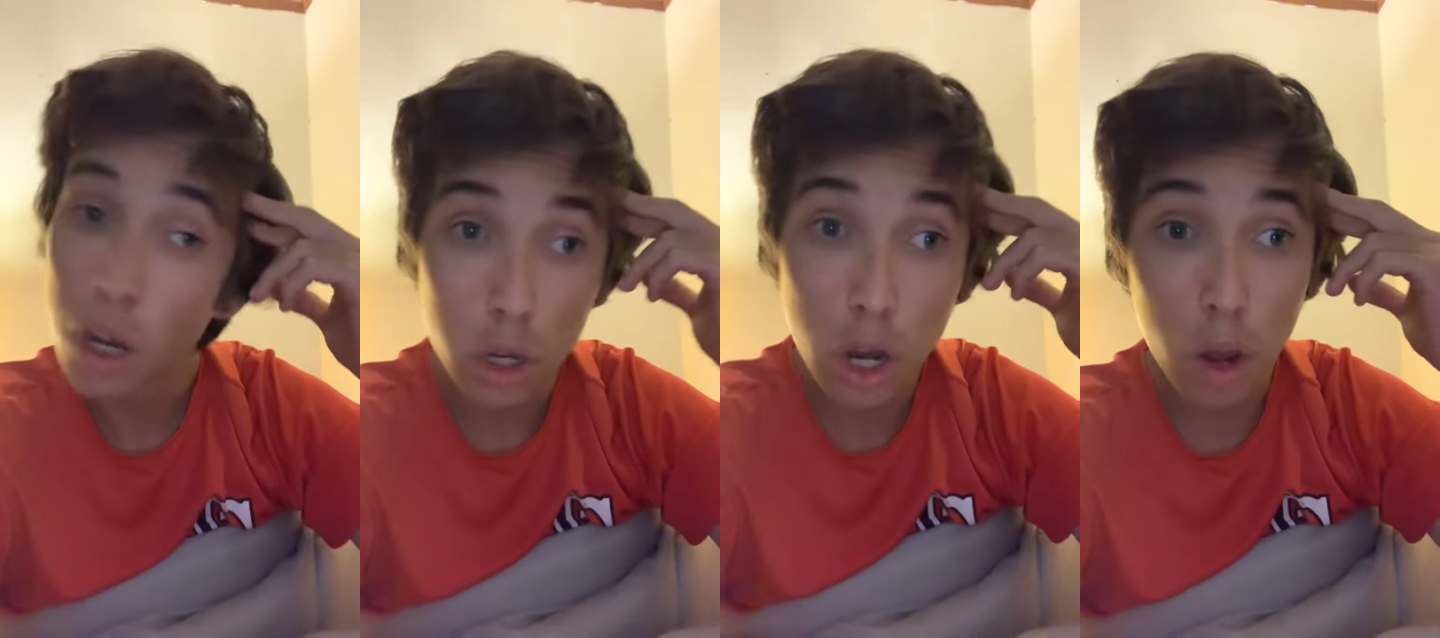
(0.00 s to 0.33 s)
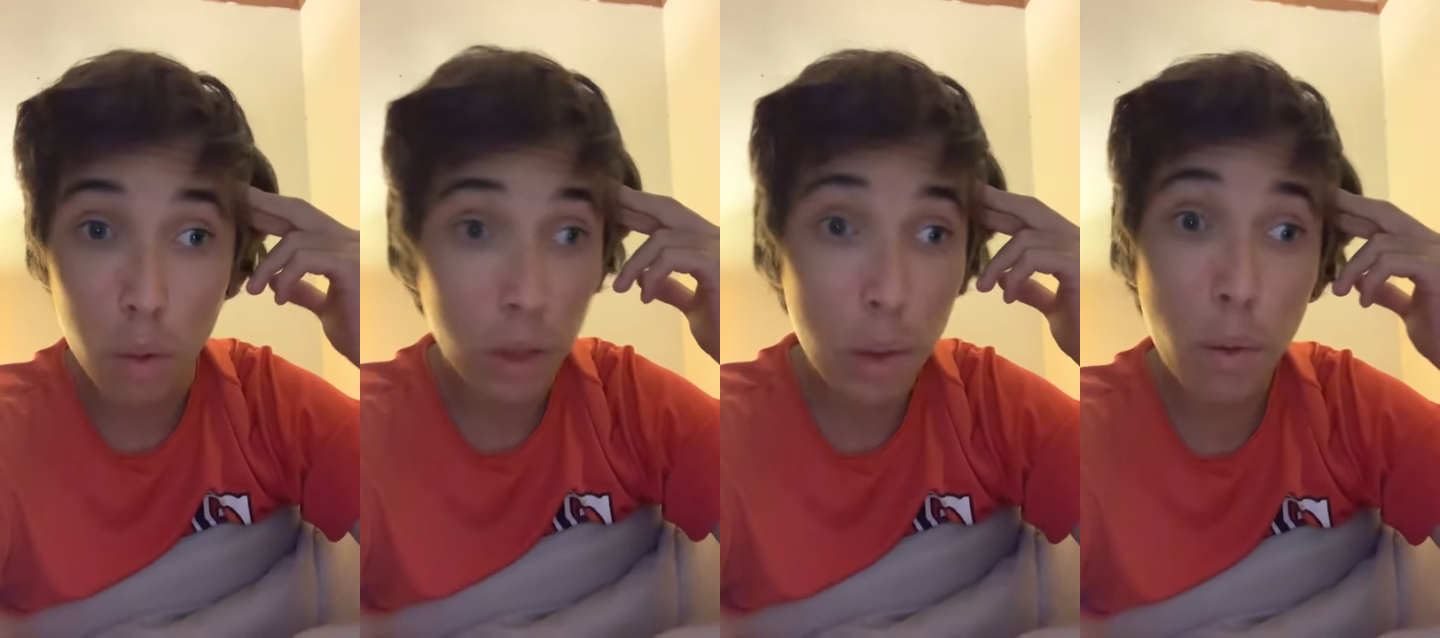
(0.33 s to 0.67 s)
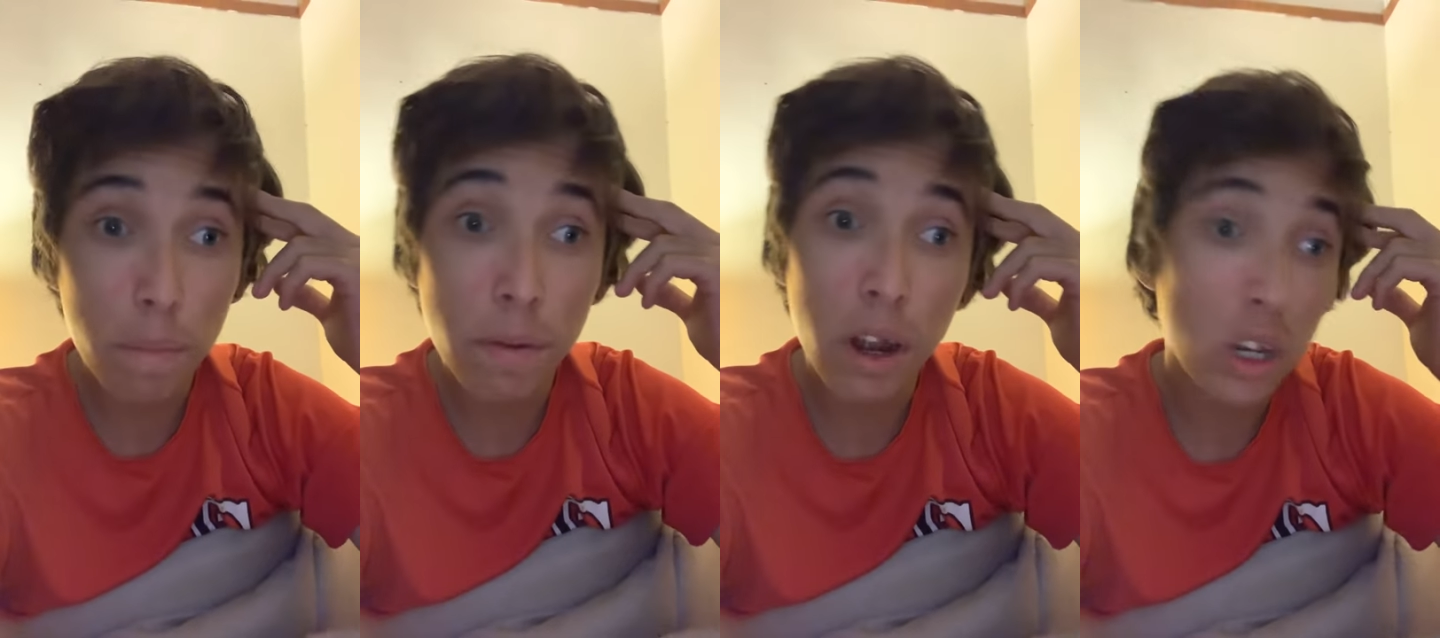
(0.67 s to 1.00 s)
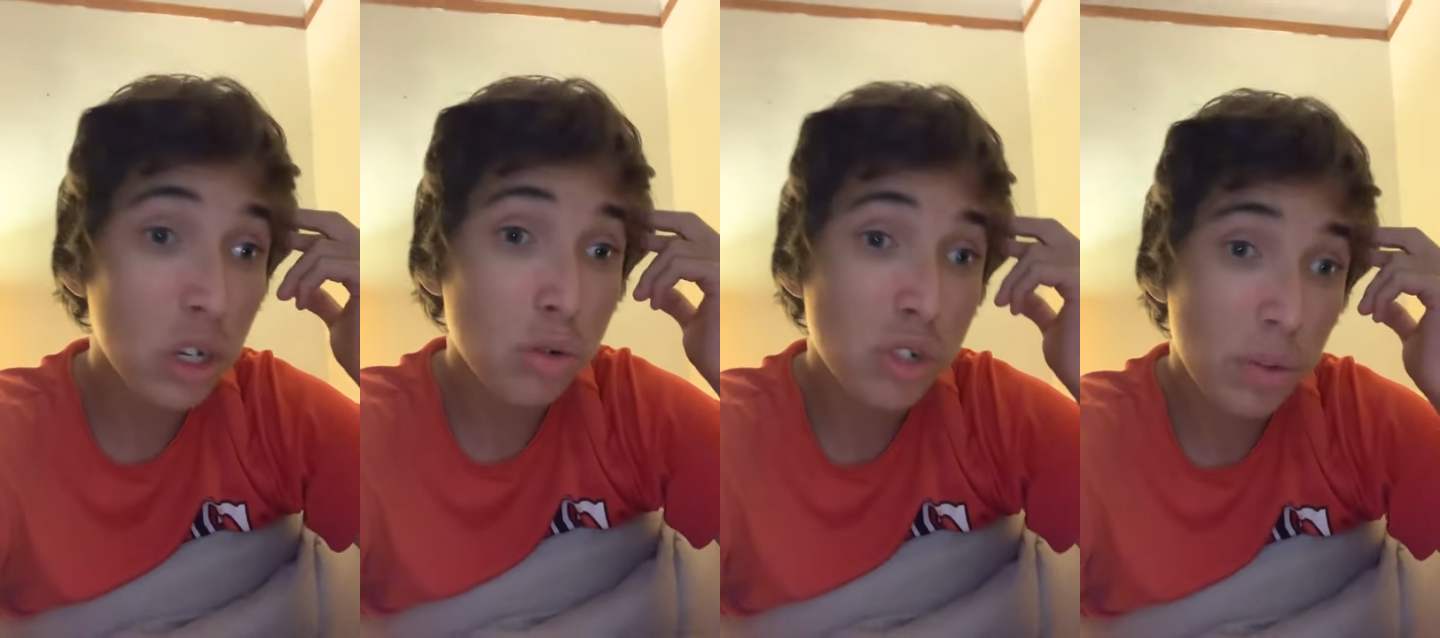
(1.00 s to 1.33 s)
No, they won't fucking
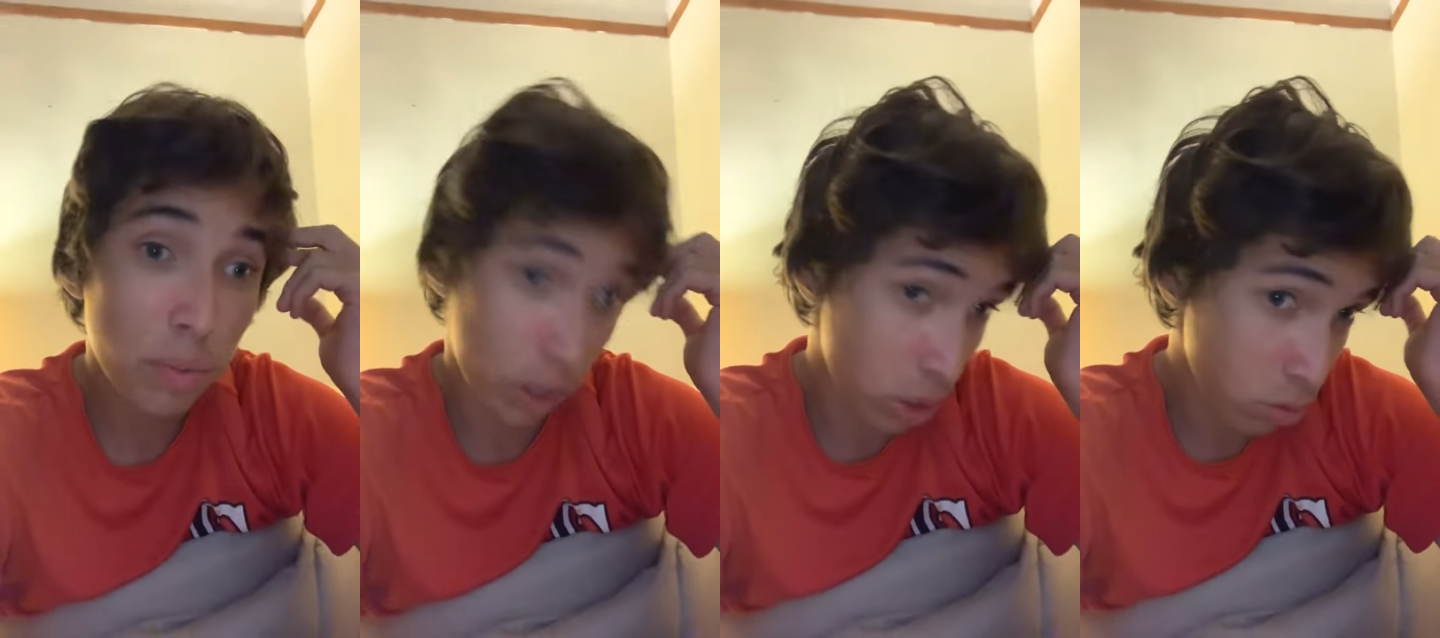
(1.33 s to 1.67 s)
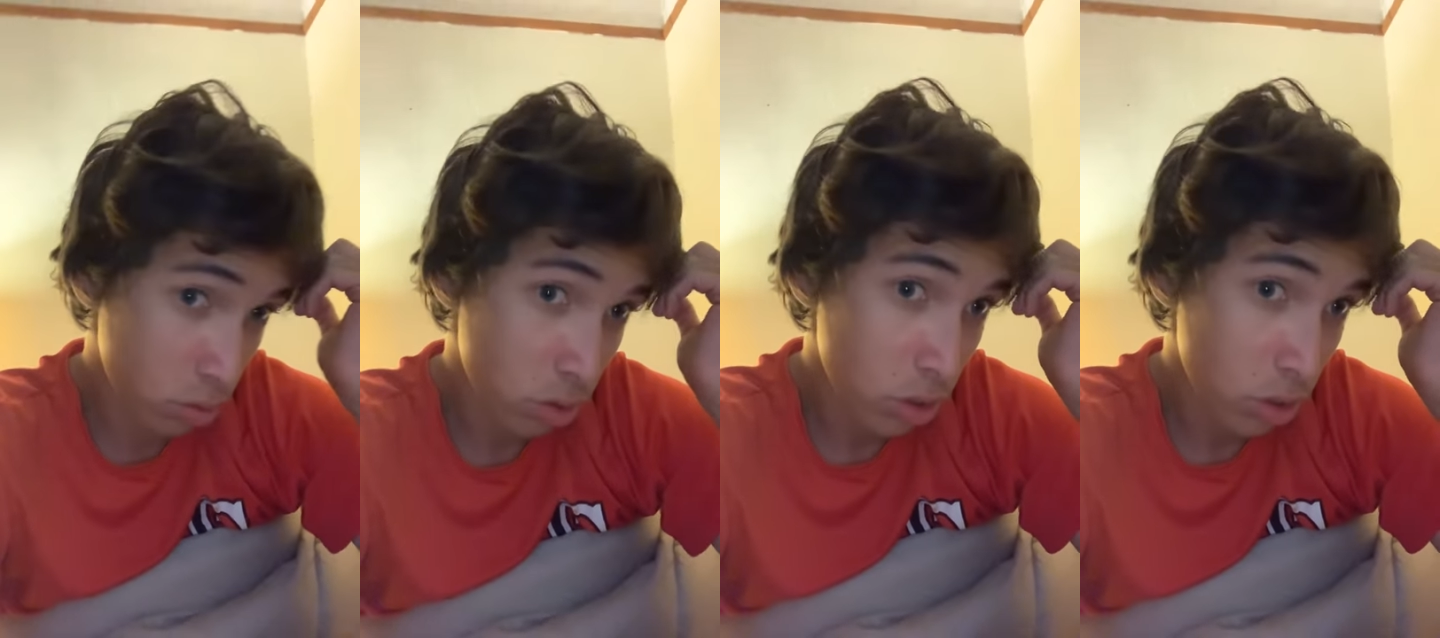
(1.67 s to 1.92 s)
do shit for you.